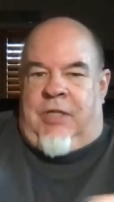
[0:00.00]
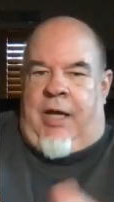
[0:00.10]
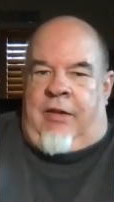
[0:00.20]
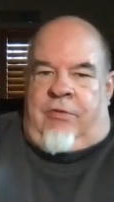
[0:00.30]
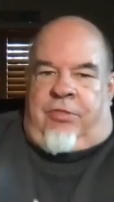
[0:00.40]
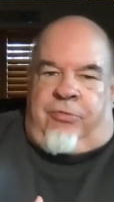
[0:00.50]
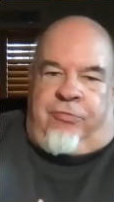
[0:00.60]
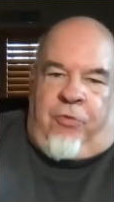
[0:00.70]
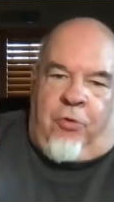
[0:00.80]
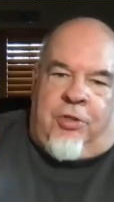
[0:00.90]
And
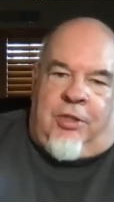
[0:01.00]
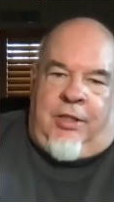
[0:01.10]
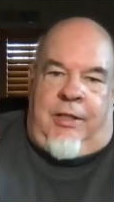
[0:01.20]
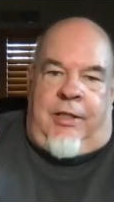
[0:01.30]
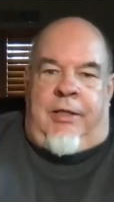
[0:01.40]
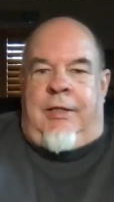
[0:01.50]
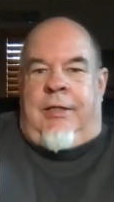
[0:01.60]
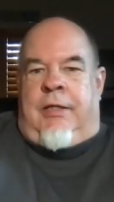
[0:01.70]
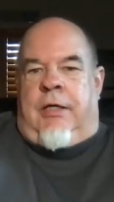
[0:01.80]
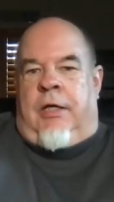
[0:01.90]
fourthly,
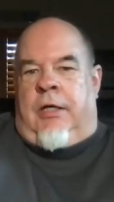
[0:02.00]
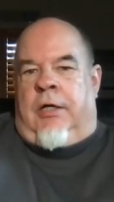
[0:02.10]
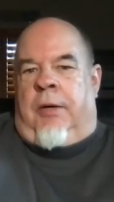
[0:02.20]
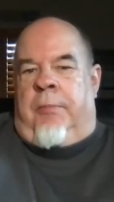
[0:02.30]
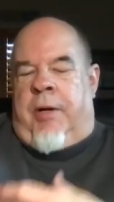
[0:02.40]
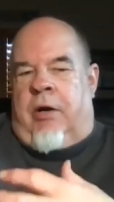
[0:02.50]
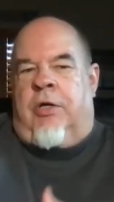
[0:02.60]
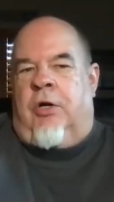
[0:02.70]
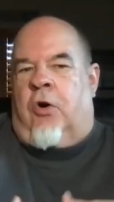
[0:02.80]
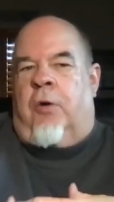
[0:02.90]
uh,
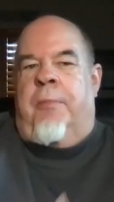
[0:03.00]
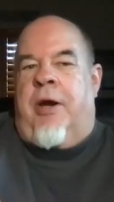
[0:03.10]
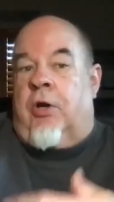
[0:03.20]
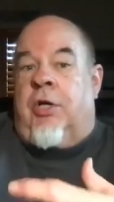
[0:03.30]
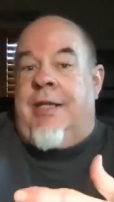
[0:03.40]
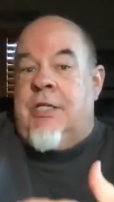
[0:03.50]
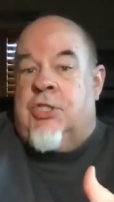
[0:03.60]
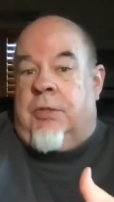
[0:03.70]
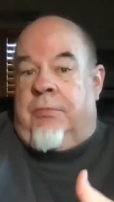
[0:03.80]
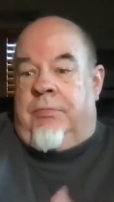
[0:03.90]
America or
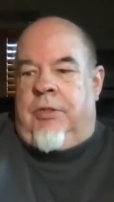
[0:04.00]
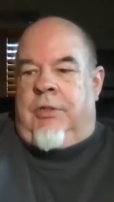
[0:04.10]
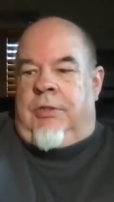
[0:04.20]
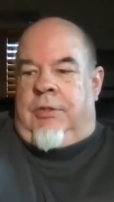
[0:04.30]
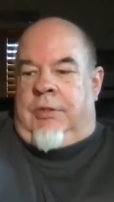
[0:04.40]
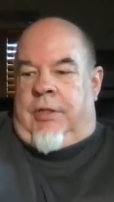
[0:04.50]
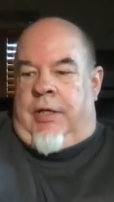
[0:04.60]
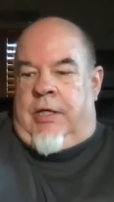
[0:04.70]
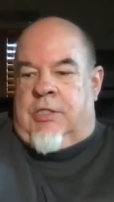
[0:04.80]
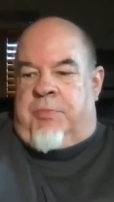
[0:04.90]
Americanism
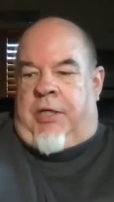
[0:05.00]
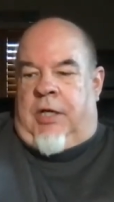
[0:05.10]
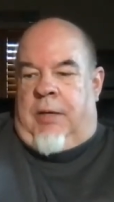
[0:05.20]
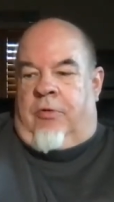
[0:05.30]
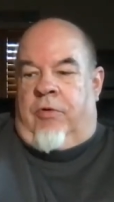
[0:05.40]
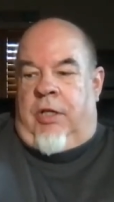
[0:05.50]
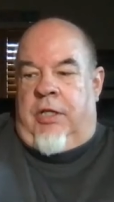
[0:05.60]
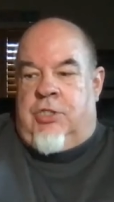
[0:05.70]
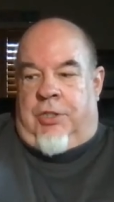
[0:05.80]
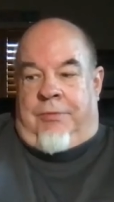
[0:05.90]
has become a
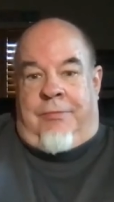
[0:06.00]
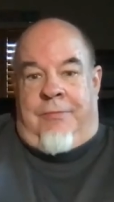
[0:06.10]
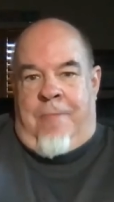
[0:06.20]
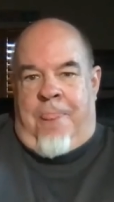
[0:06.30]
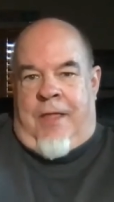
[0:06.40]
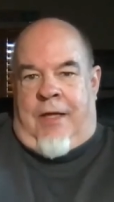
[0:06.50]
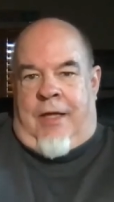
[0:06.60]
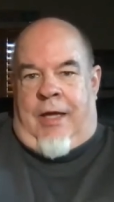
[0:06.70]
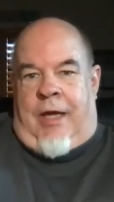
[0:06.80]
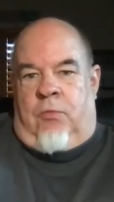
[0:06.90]
religion.
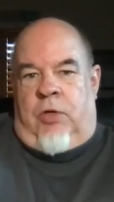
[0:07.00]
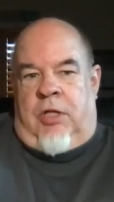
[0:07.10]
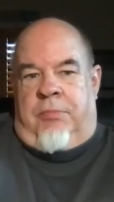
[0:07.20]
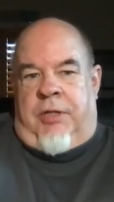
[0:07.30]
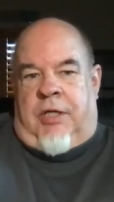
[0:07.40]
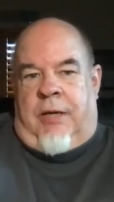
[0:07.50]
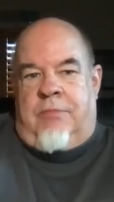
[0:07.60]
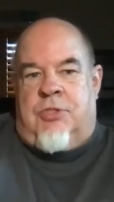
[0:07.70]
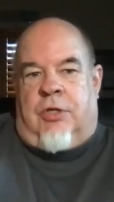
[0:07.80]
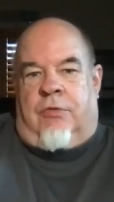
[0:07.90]
And when it
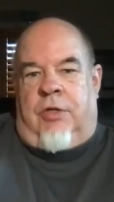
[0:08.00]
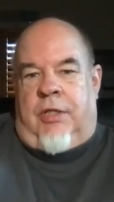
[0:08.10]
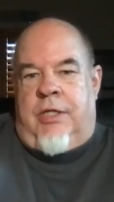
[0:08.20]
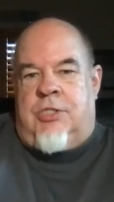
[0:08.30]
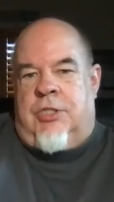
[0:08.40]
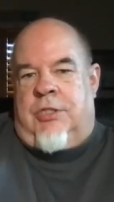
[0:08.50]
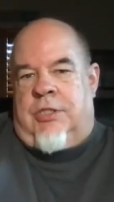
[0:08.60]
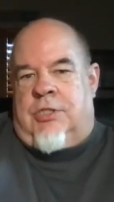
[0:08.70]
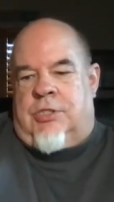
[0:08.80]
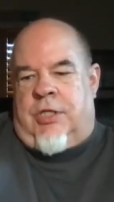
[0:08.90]
becomes a religion,
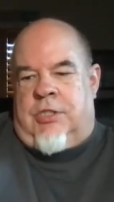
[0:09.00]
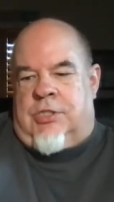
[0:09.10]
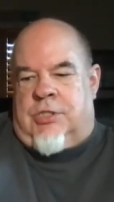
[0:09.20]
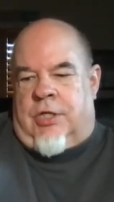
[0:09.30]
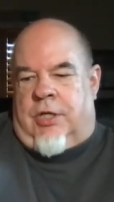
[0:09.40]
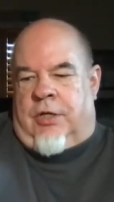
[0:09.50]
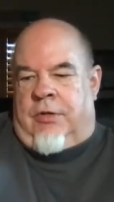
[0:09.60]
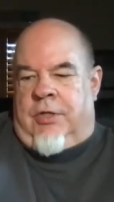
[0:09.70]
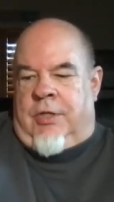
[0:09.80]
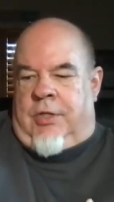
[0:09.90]
it's, it's uh,
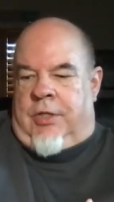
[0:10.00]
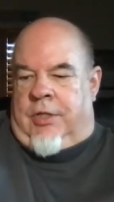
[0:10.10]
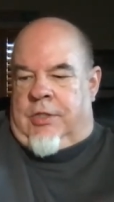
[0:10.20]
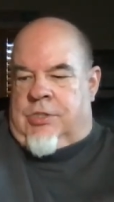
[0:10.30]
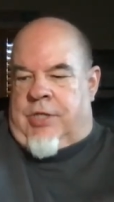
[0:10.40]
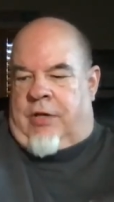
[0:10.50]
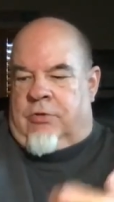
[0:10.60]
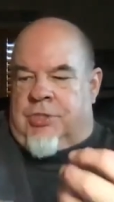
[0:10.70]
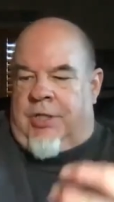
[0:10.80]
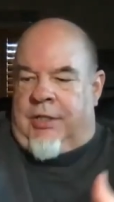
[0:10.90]
uh,
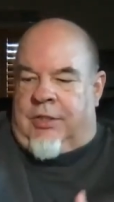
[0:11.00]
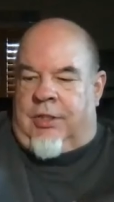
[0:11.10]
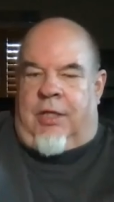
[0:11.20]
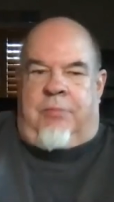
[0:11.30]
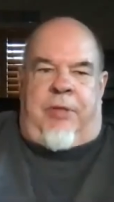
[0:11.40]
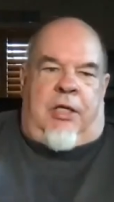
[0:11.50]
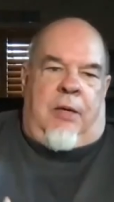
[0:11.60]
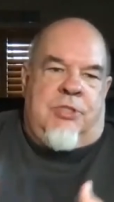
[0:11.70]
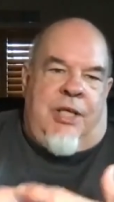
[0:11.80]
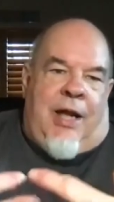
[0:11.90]
sacrosanct, it
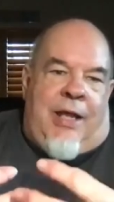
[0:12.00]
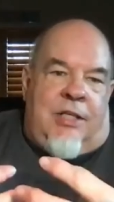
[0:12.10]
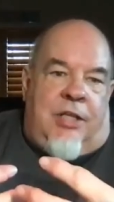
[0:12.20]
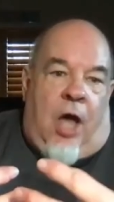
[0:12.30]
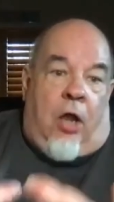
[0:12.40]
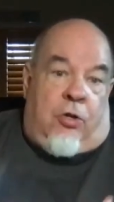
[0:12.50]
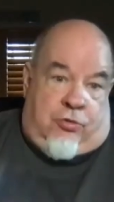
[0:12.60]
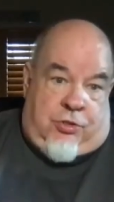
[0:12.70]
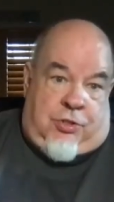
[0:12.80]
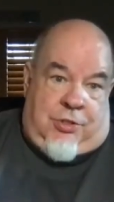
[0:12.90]
becomes then
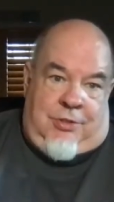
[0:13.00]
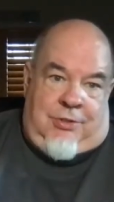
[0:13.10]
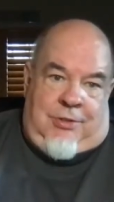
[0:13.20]
idolatrous.